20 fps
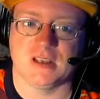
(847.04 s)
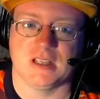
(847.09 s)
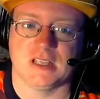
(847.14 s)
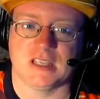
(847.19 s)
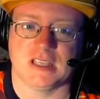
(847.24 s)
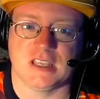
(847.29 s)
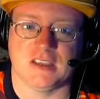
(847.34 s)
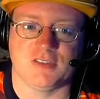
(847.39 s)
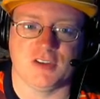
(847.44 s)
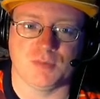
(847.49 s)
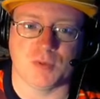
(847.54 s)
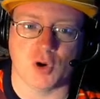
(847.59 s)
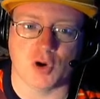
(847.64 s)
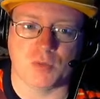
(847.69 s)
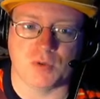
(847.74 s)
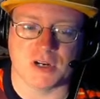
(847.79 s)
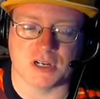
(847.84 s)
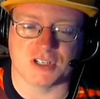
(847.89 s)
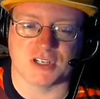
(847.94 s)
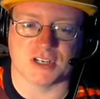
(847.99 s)
Give your
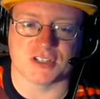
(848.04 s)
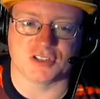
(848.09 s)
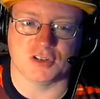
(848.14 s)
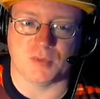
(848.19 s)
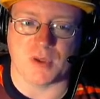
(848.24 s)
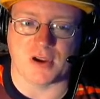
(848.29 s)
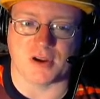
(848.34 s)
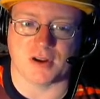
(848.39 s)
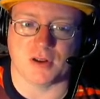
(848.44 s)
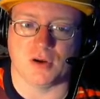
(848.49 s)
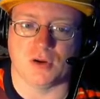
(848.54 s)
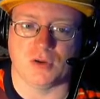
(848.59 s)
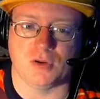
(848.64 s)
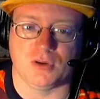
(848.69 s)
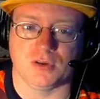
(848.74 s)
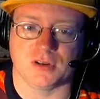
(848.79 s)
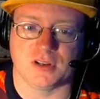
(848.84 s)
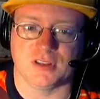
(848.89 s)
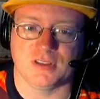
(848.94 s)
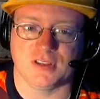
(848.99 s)
Pokemon a Chesto Berry to
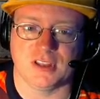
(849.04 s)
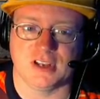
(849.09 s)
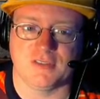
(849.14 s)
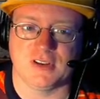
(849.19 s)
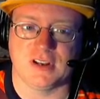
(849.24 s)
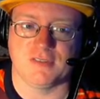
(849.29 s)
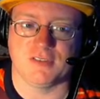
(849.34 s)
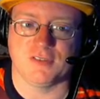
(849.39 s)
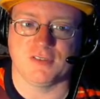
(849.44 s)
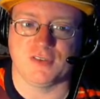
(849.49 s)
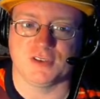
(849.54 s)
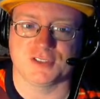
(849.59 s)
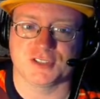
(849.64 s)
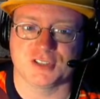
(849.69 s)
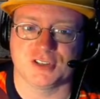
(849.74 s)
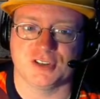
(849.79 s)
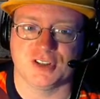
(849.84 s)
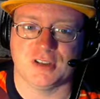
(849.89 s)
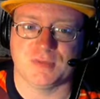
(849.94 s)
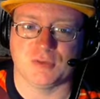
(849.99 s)
hold. Then if it ever falls
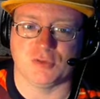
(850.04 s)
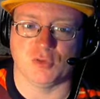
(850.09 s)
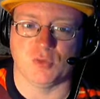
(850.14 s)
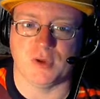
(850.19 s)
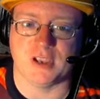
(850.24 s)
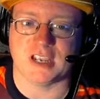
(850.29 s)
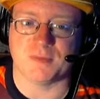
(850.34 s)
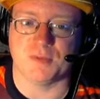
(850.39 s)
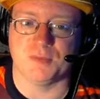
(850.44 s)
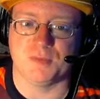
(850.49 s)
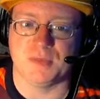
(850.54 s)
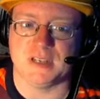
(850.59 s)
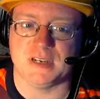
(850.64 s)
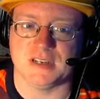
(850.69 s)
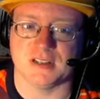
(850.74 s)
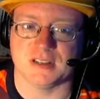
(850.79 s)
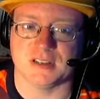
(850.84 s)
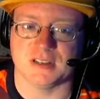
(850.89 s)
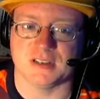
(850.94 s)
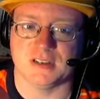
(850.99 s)
asleep, it will wake up
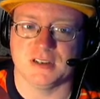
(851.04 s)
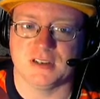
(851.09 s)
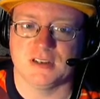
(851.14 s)
immediately.